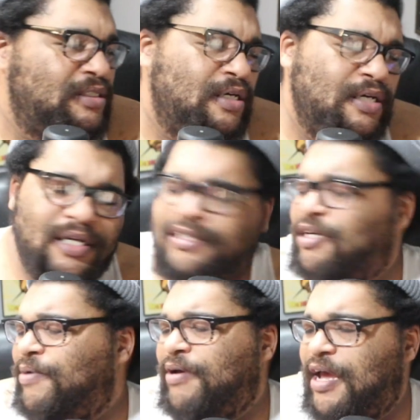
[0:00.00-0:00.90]
They
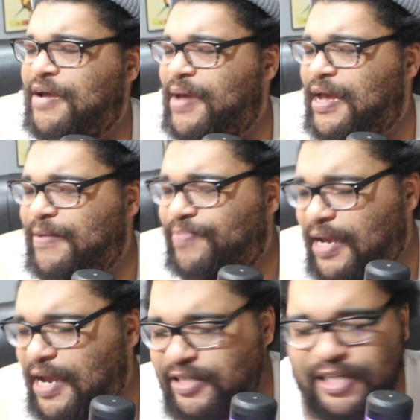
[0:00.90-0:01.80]
talk about Hangman
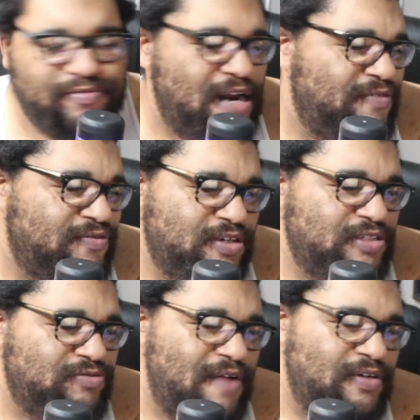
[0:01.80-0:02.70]
Page getting ready for
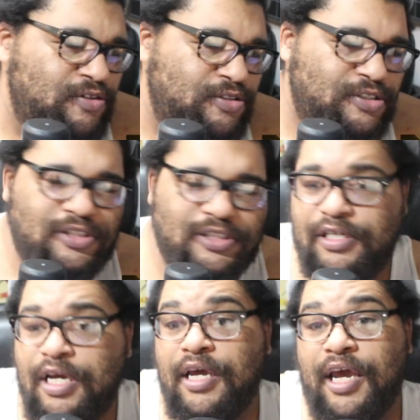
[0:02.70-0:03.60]
this revolution shit.